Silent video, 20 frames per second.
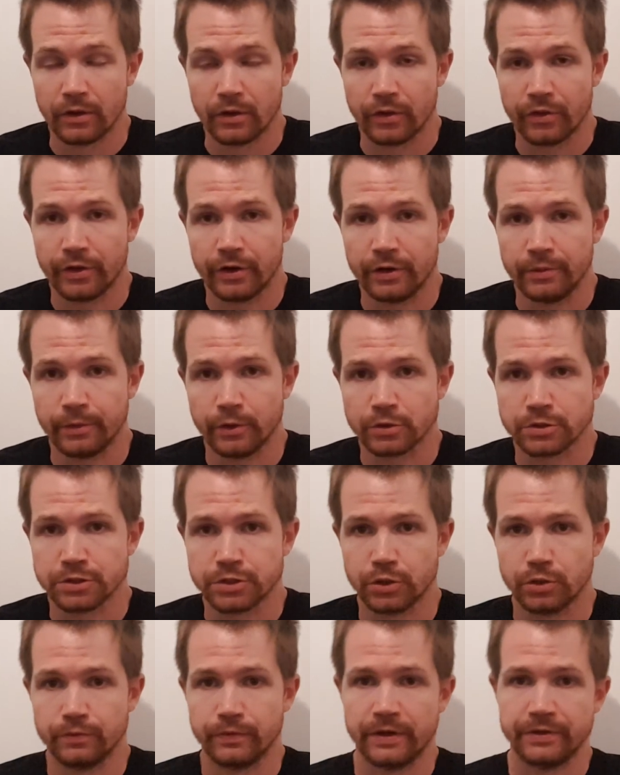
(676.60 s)
their most
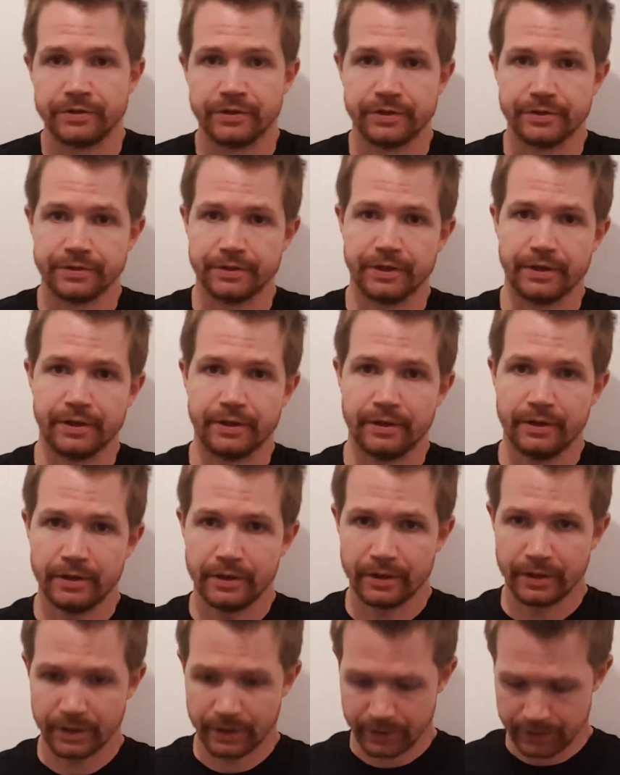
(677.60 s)
sold one and uh,
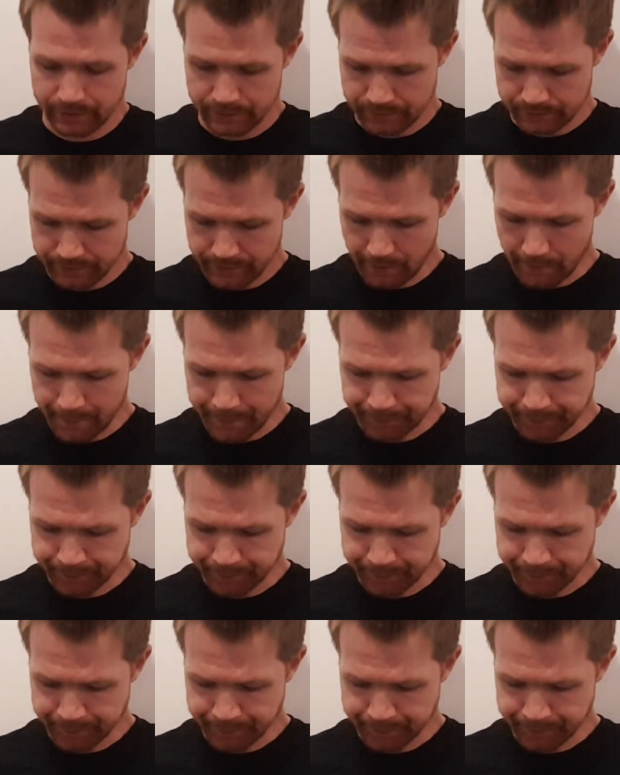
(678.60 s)
yeah